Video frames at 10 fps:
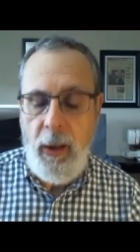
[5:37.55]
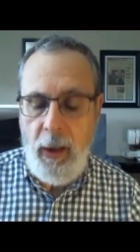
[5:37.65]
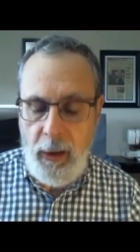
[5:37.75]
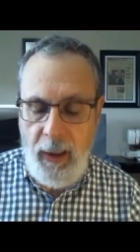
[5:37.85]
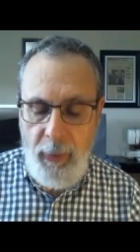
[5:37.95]

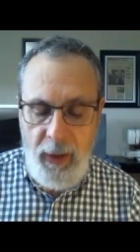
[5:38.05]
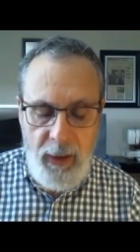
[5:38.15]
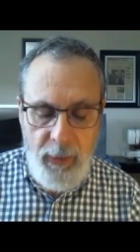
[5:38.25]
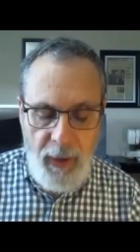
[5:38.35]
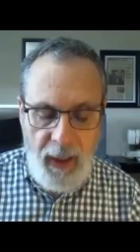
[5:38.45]
a
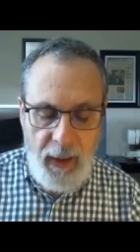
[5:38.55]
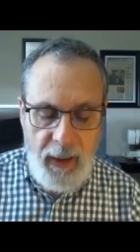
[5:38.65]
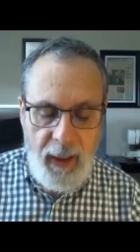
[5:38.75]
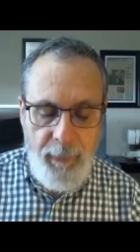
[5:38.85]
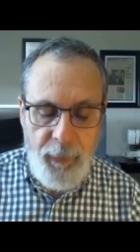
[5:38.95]
Lebanese man
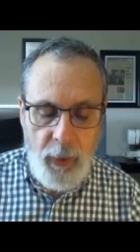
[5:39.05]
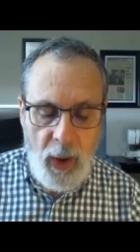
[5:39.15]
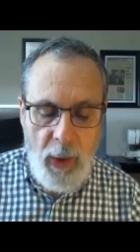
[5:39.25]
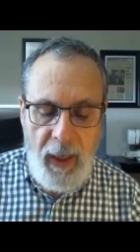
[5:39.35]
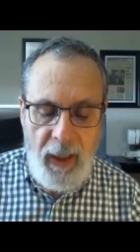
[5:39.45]
named
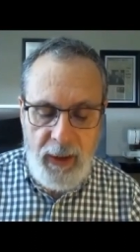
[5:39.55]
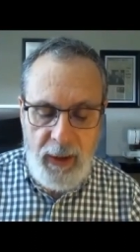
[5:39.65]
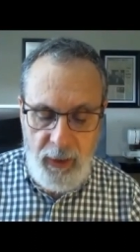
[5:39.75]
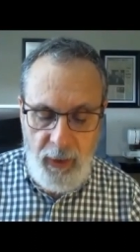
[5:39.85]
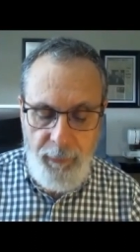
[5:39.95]
Lokman
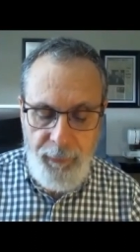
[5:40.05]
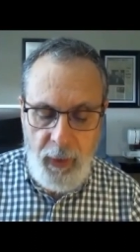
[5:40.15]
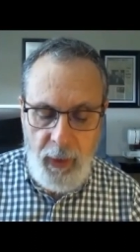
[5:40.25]
Slim.